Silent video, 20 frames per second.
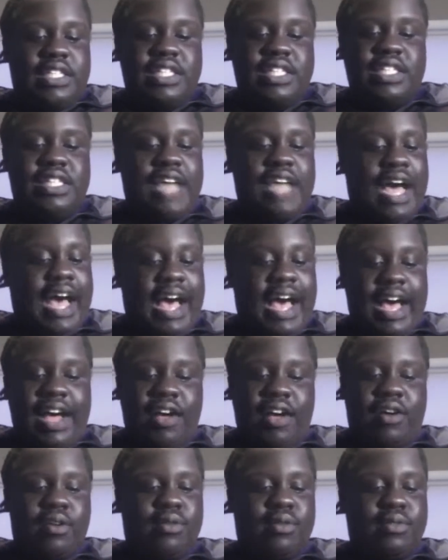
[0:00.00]

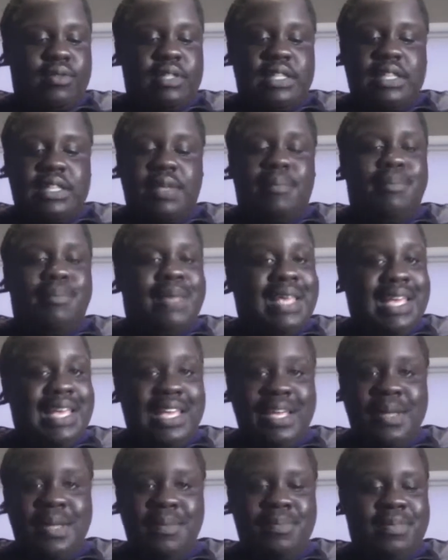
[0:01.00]
child, the
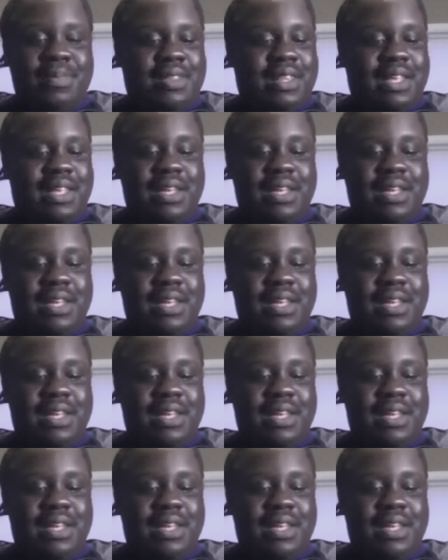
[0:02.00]
memes